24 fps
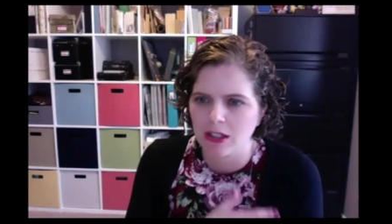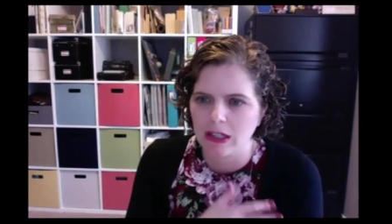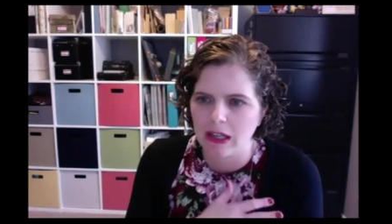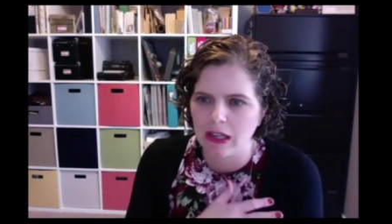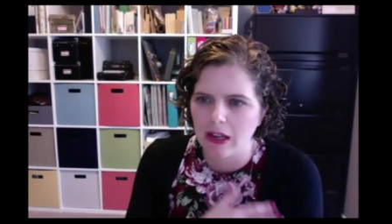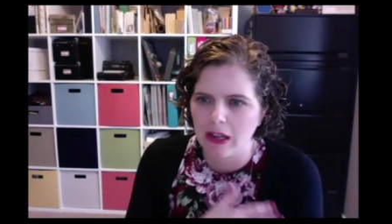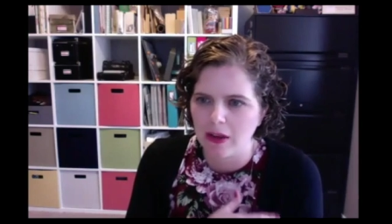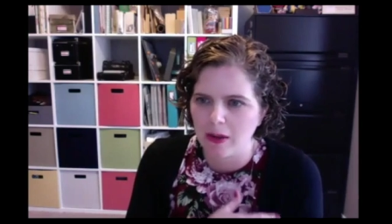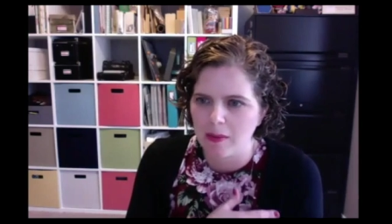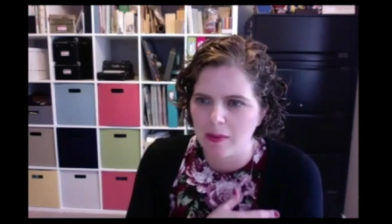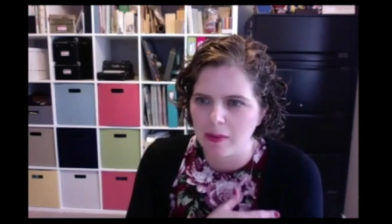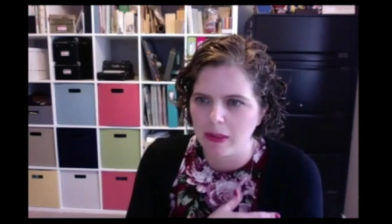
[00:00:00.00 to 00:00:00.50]

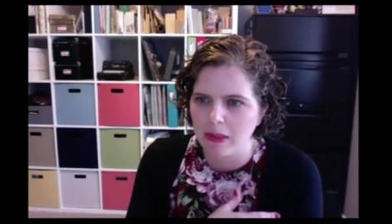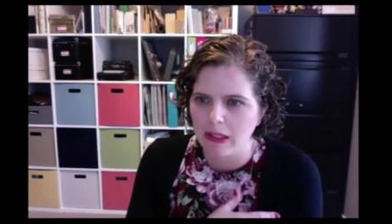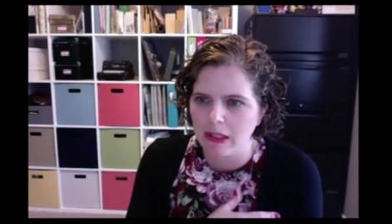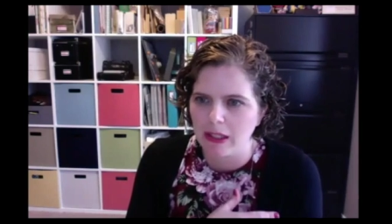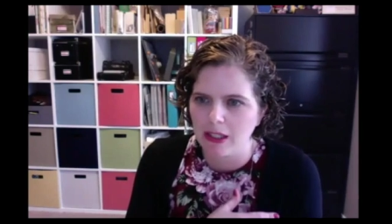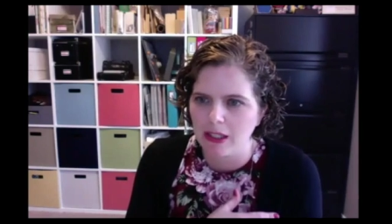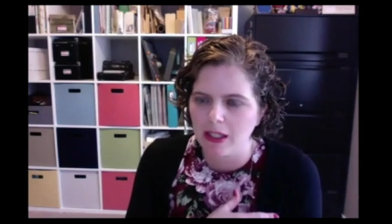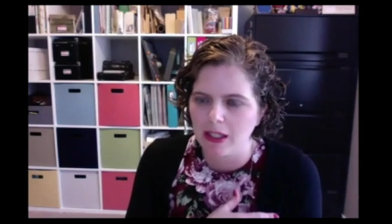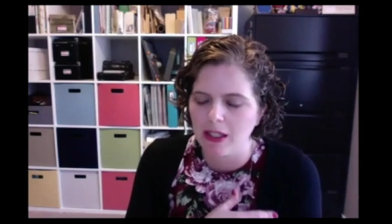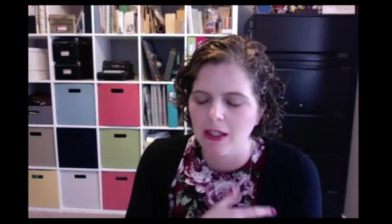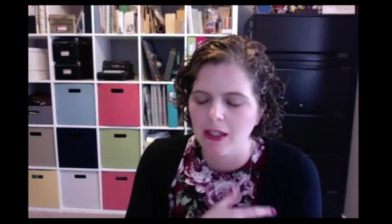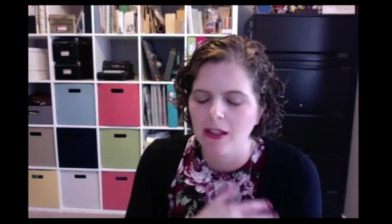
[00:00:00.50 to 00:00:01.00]

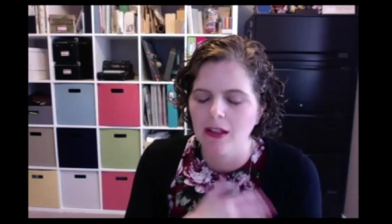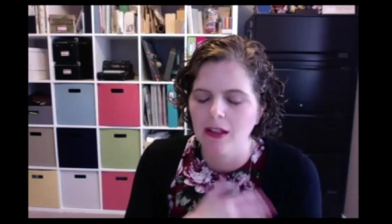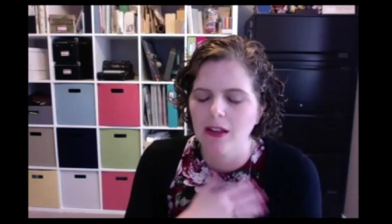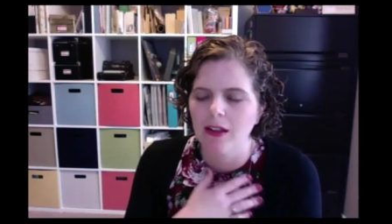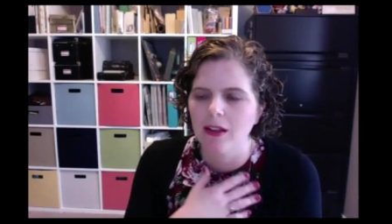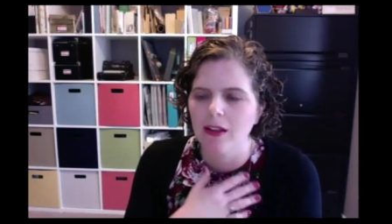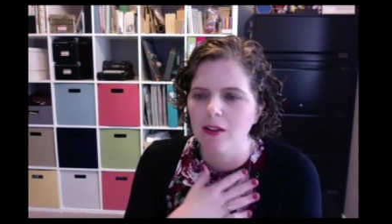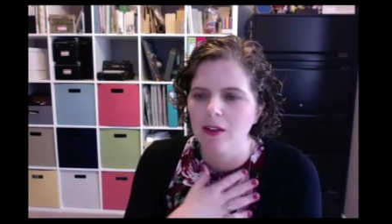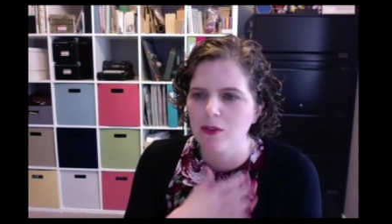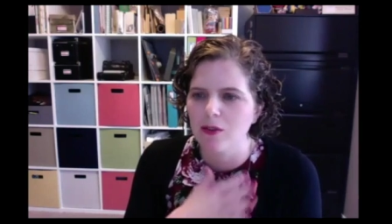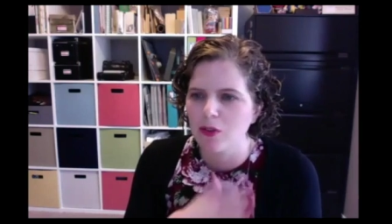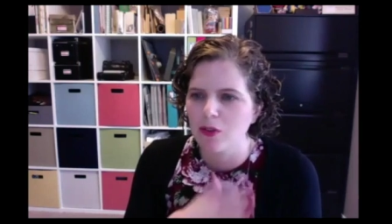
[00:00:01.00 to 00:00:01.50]
accountability
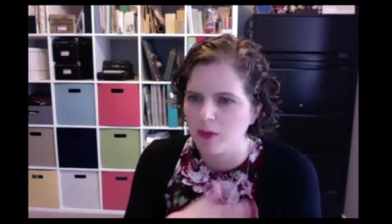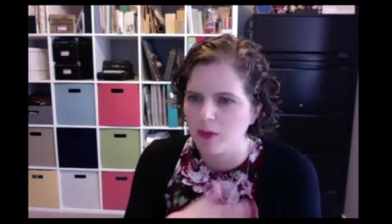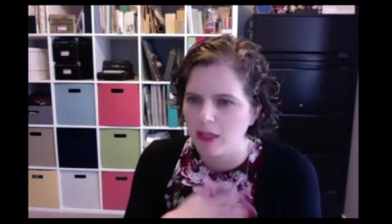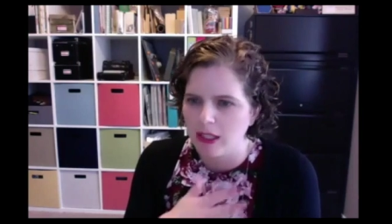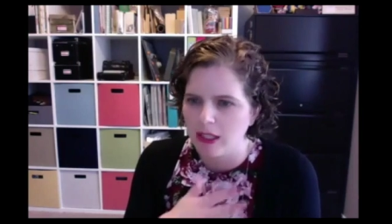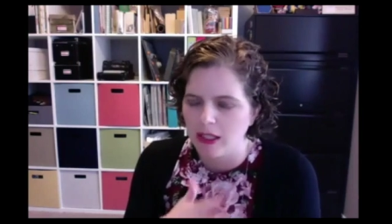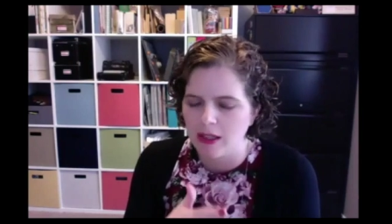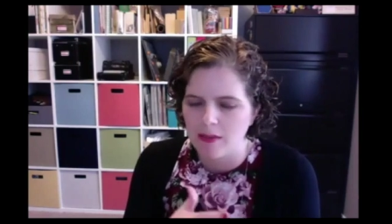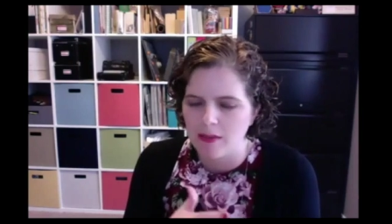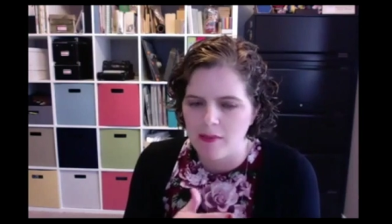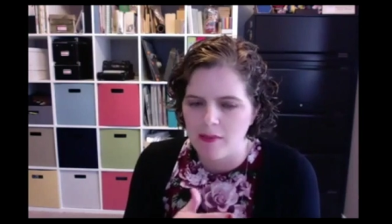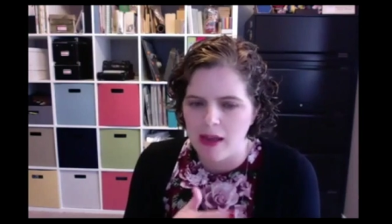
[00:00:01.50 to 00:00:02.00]
for
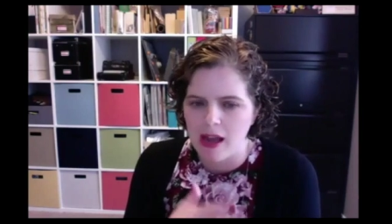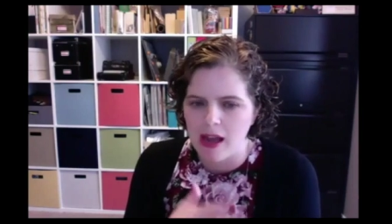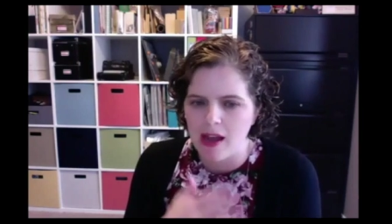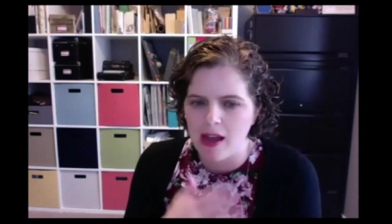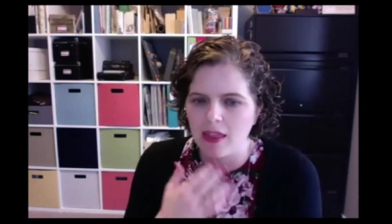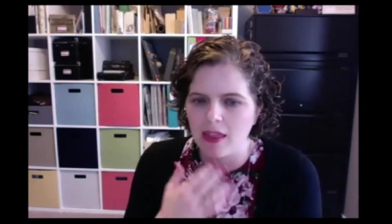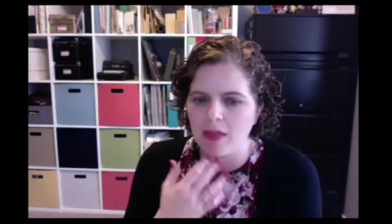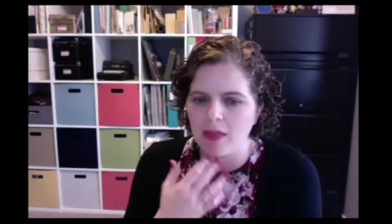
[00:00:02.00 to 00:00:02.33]
reading and math.